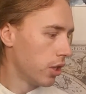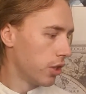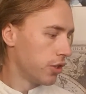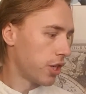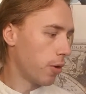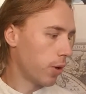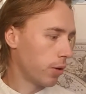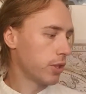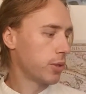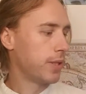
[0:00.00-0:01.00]
So what you
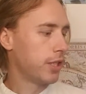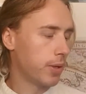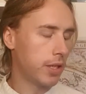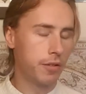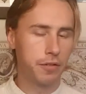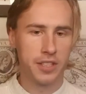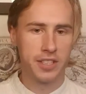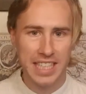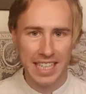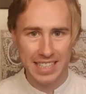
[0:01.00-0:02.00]
want to be doing for
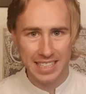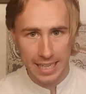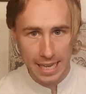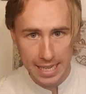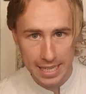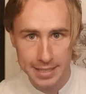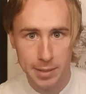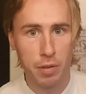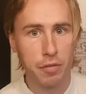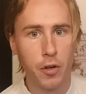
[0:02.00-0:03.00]
6 days
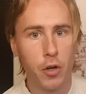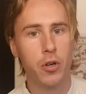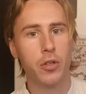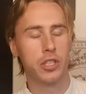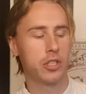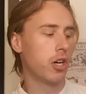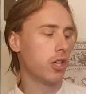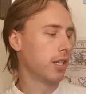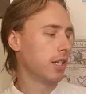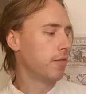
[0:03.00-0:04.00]
before you start
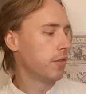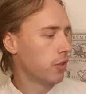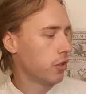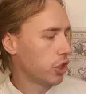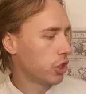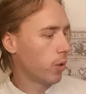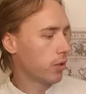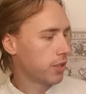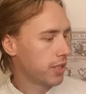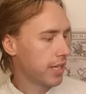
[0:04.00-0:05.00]
the liver flush, you want
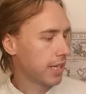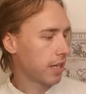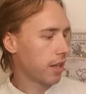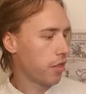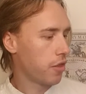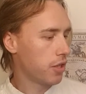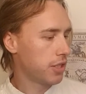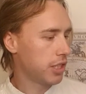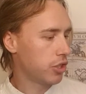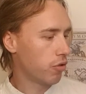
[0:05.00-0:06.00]
to take
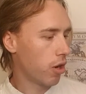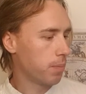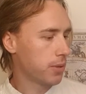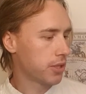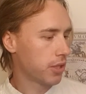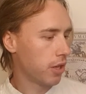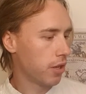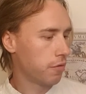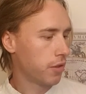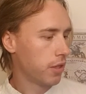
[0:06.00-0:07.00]
30 drops
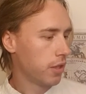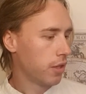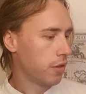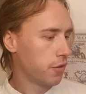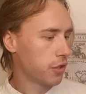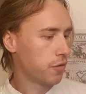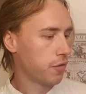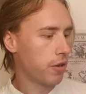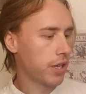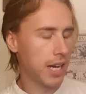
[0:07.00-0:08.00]
of
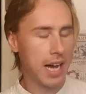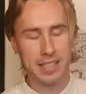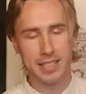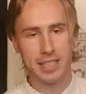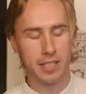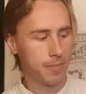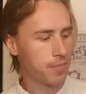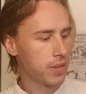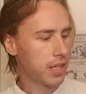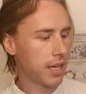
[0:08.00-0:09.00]
phosphoric acid.
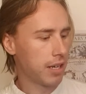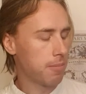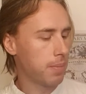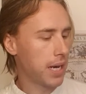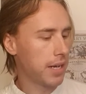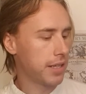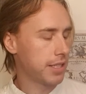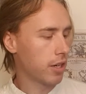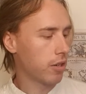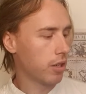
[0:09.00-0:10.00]
Now you can buy these
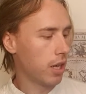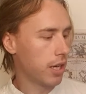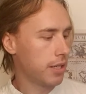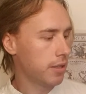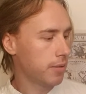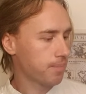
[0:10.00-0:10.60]
online.